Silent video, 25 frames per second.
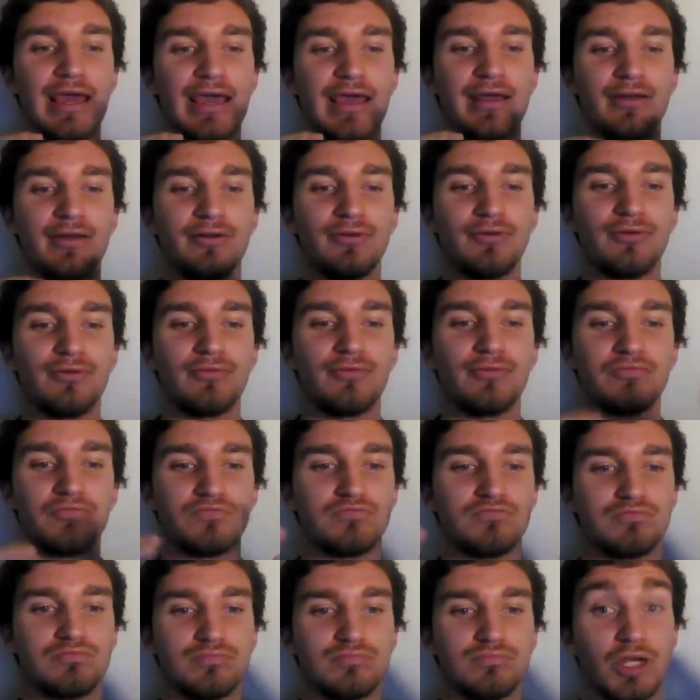
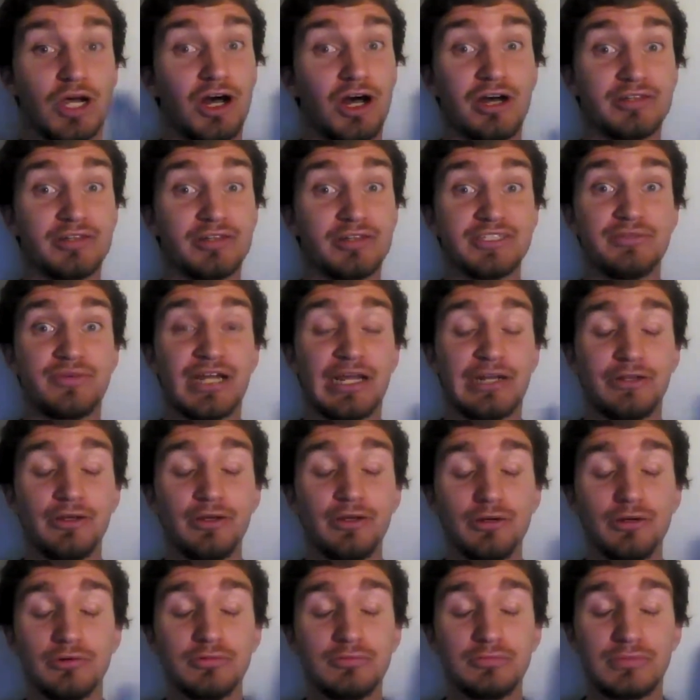and honestly, what I
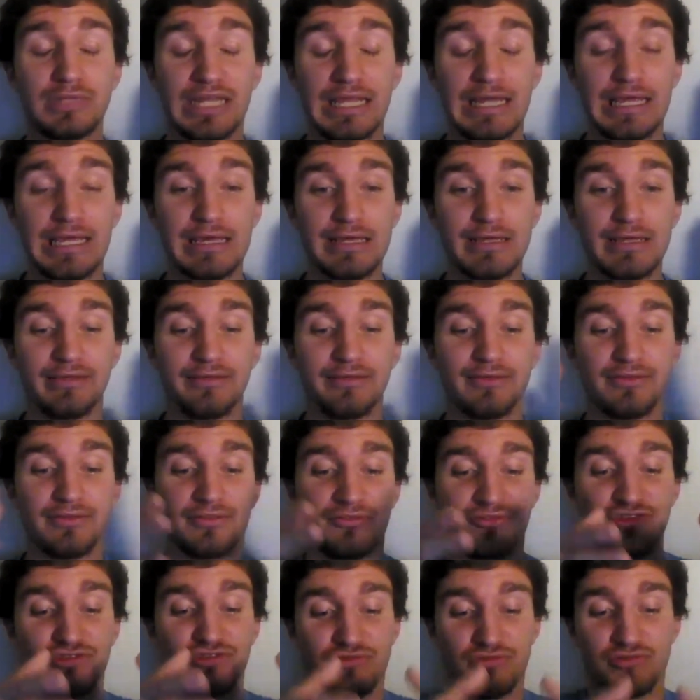do
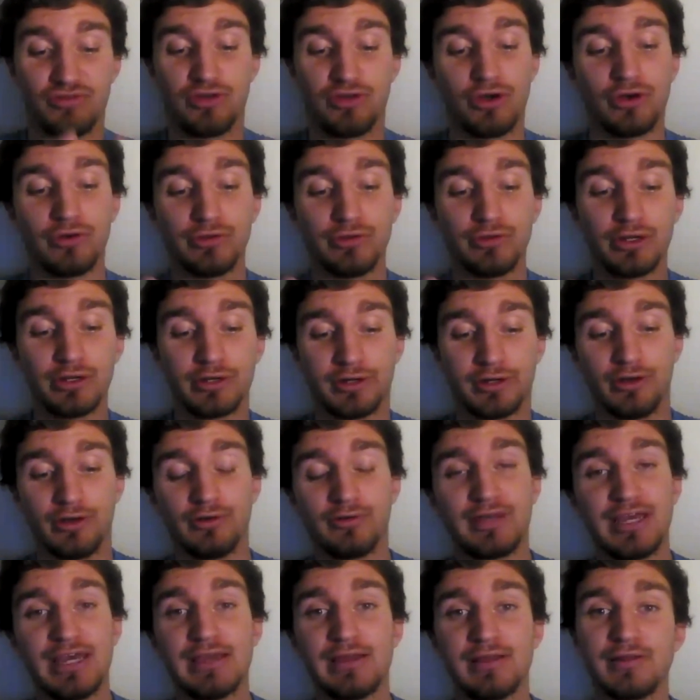is just go look.
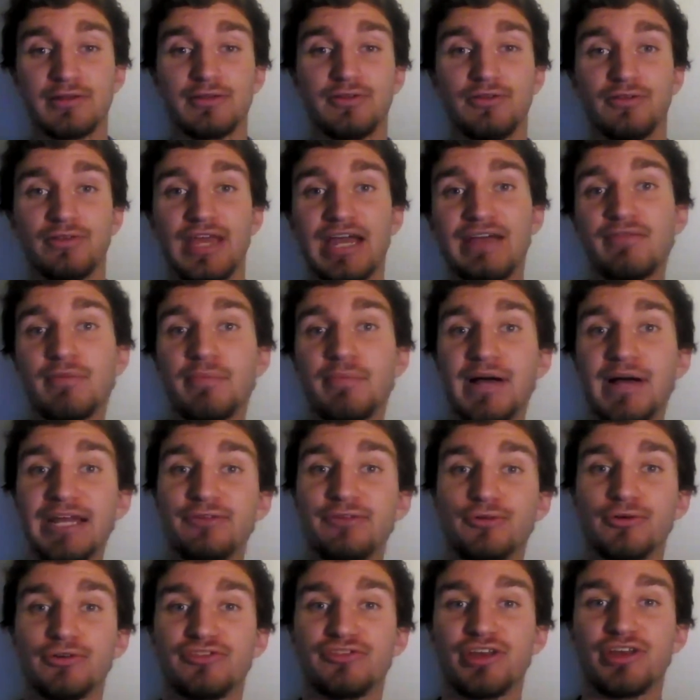Okay, do they have a
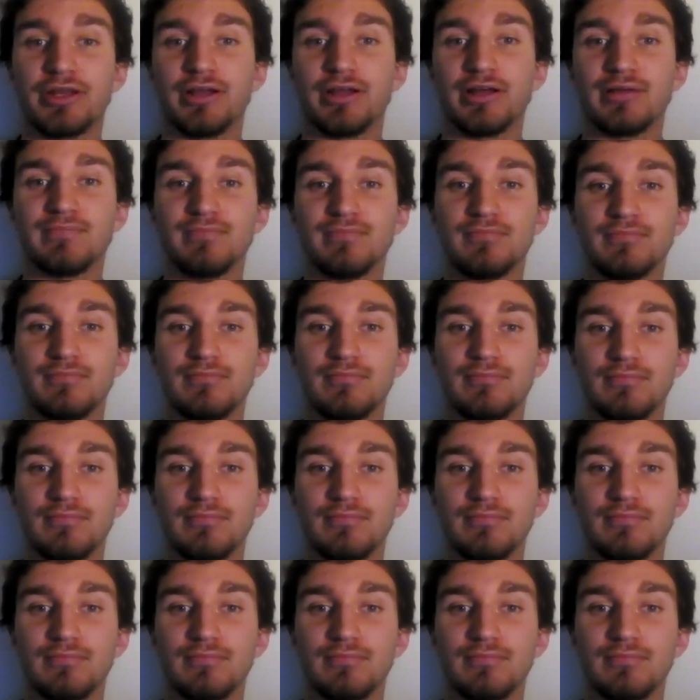PyTorch GitHub?